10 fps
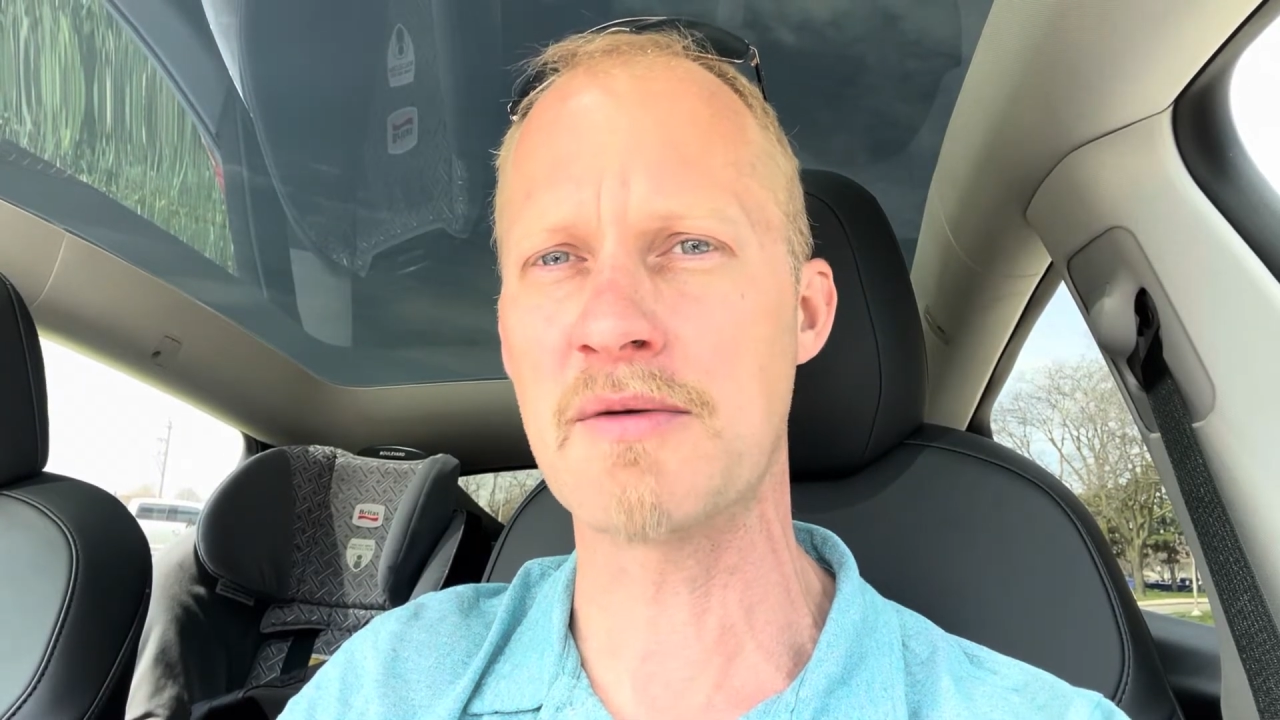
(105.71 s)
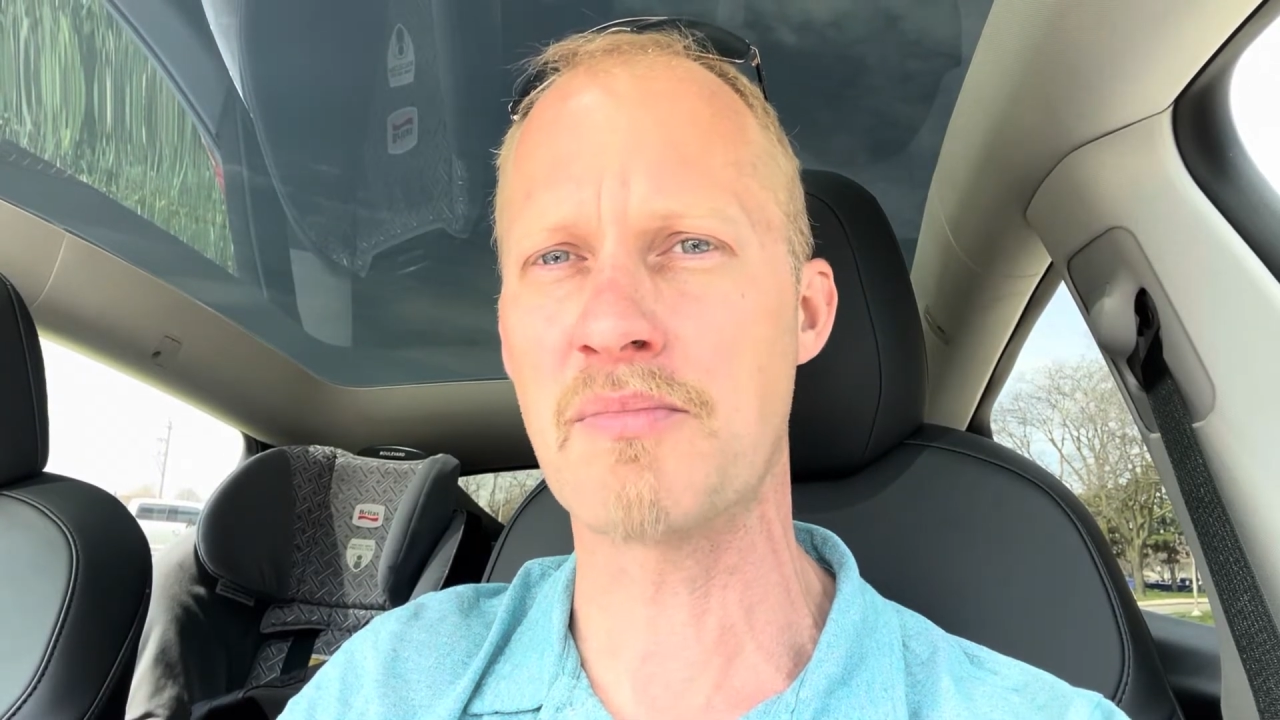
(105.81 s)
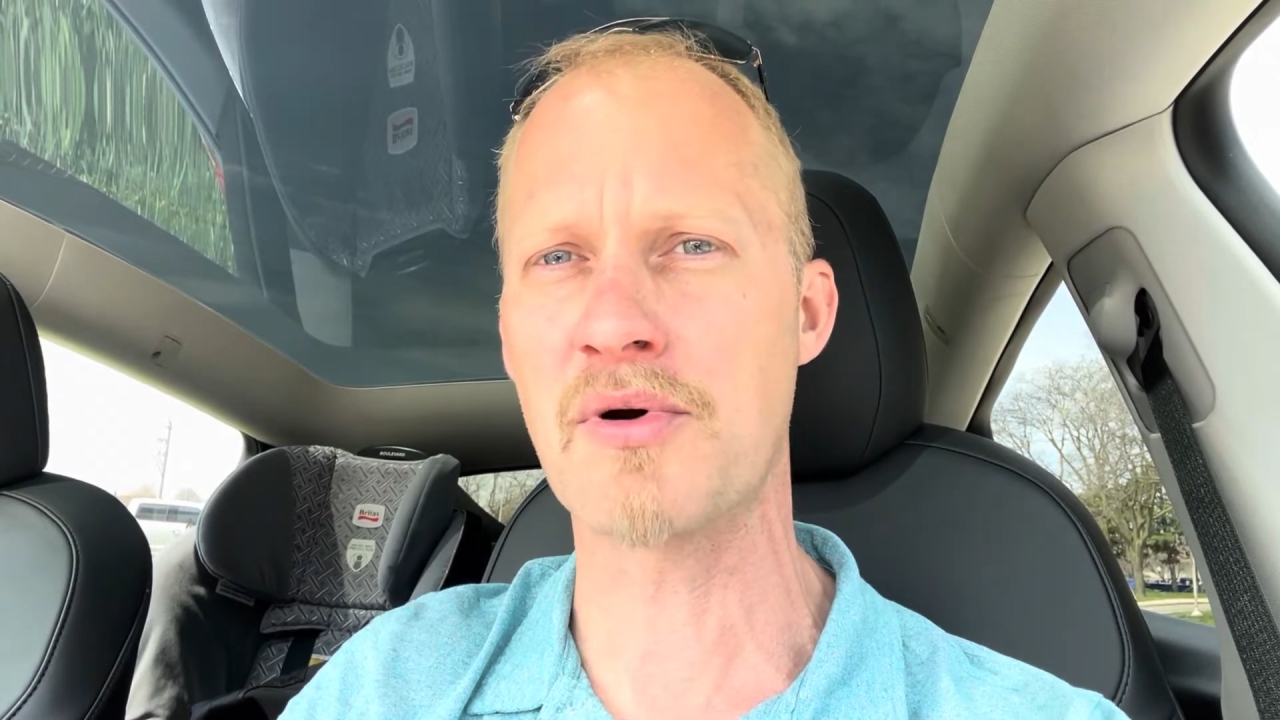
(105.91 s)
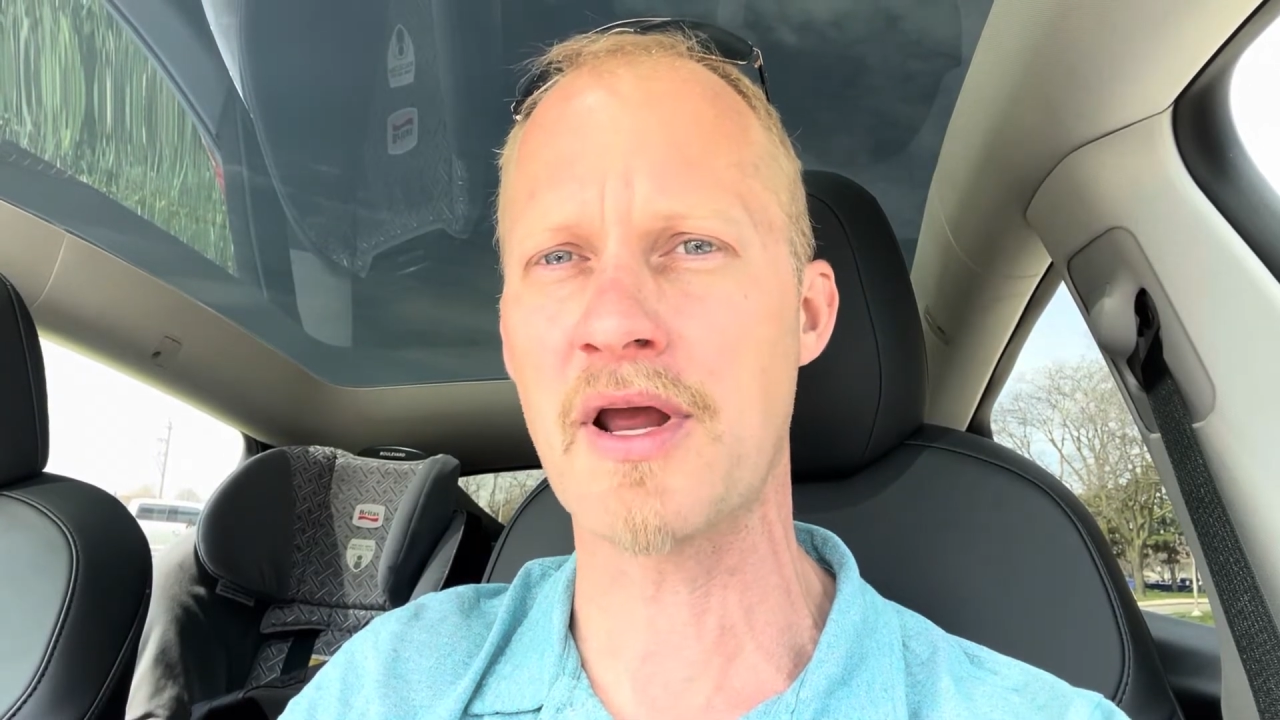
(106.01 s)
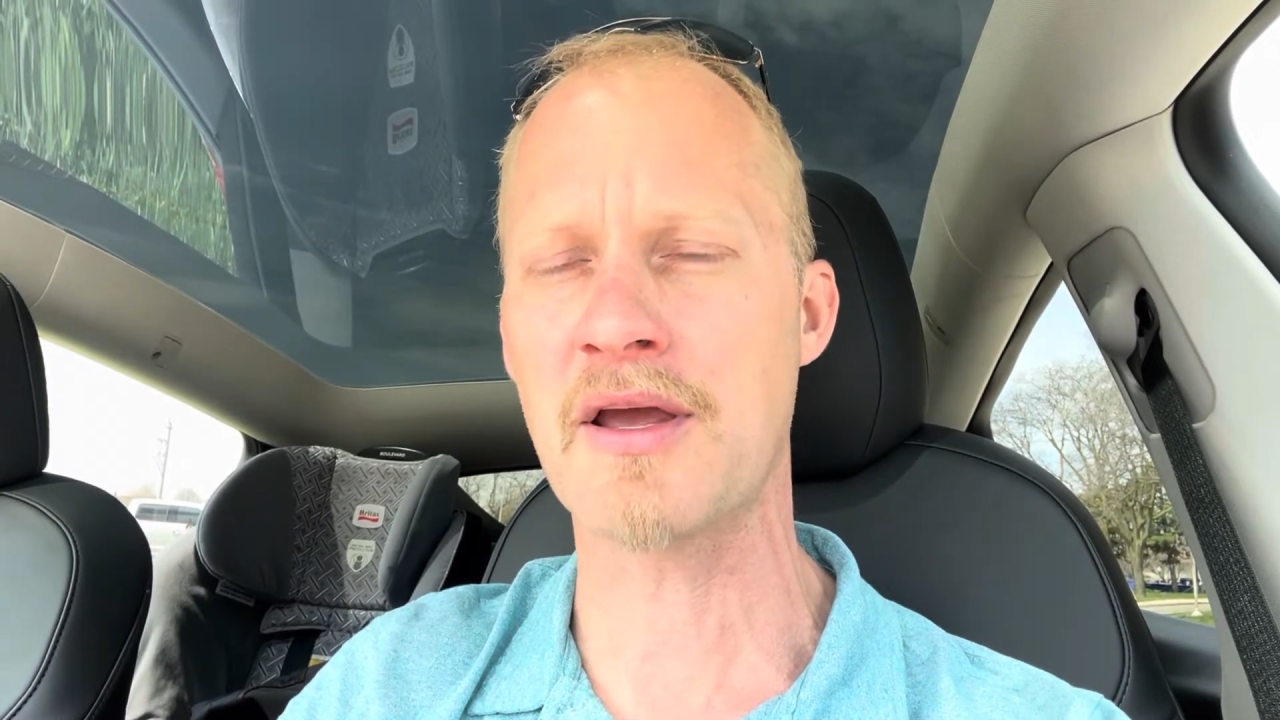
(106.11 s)

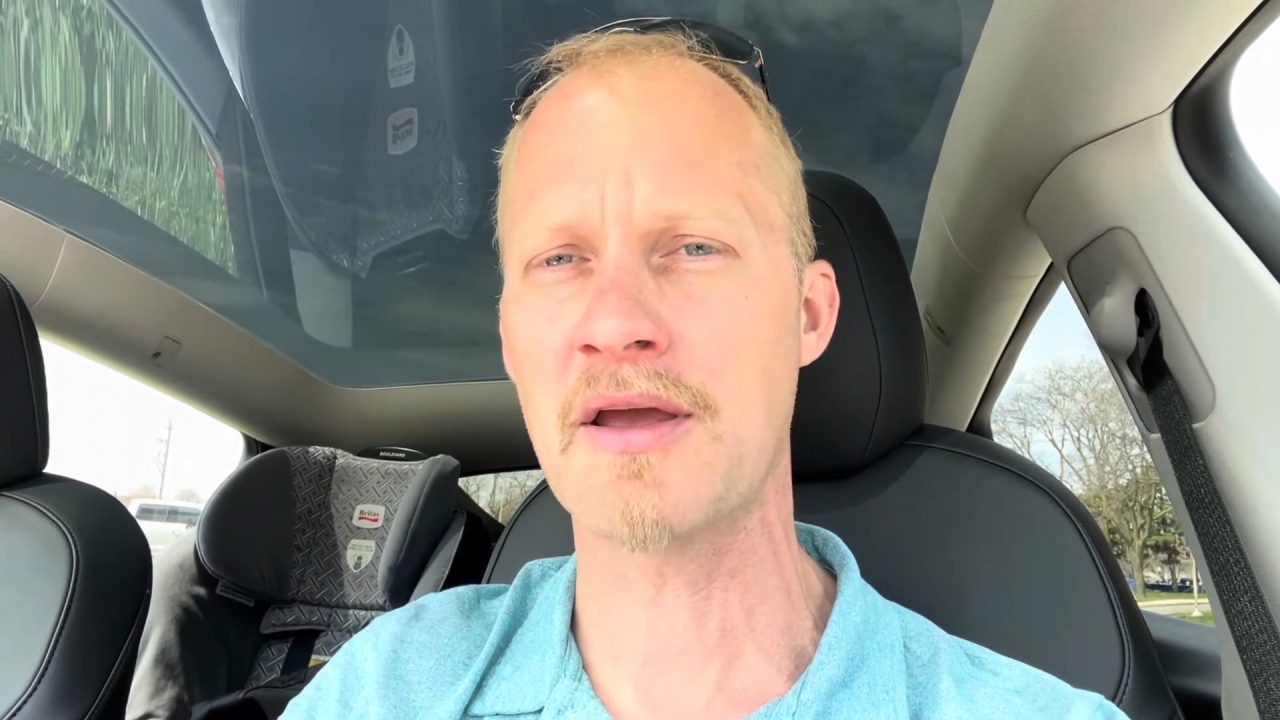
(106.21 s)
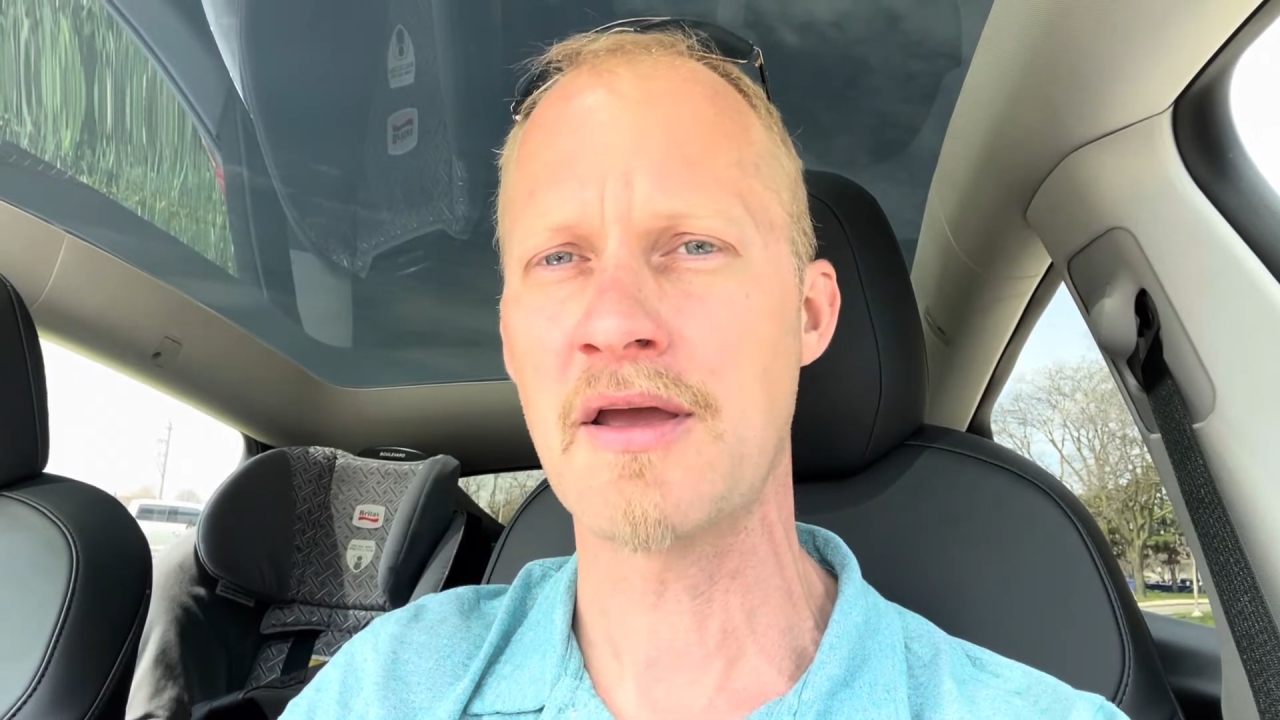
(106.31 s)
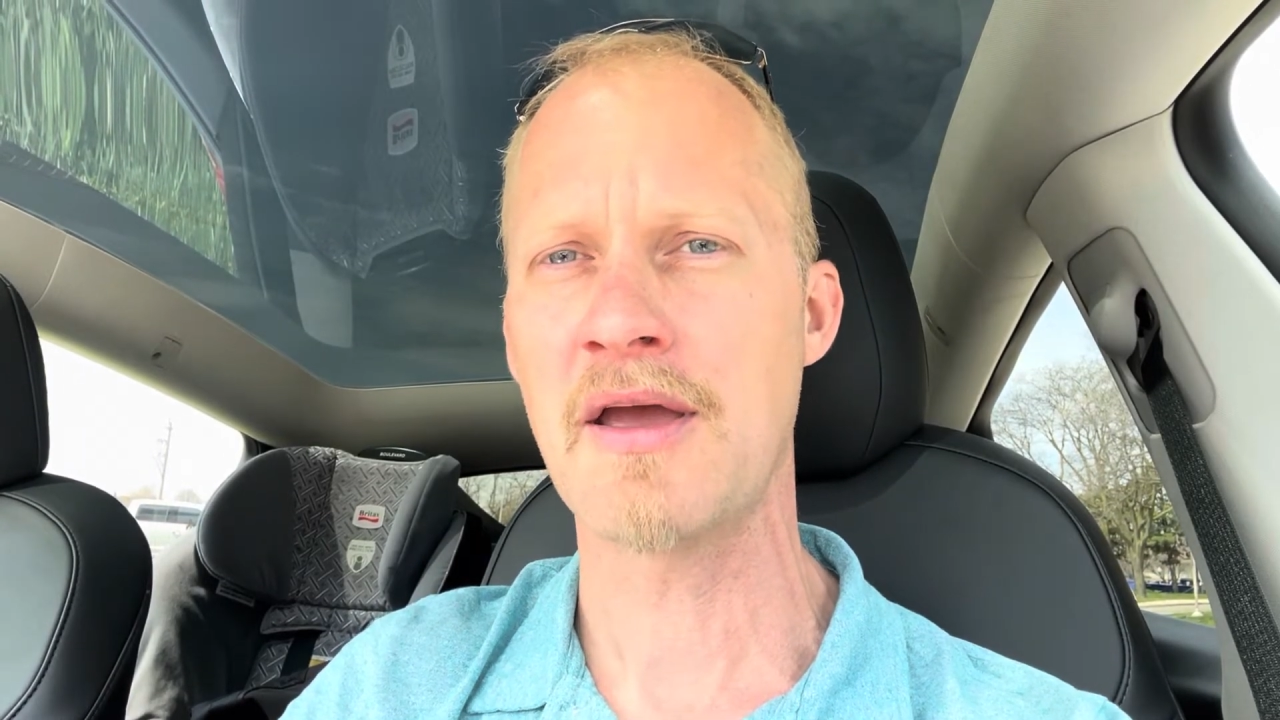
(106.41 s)
brick.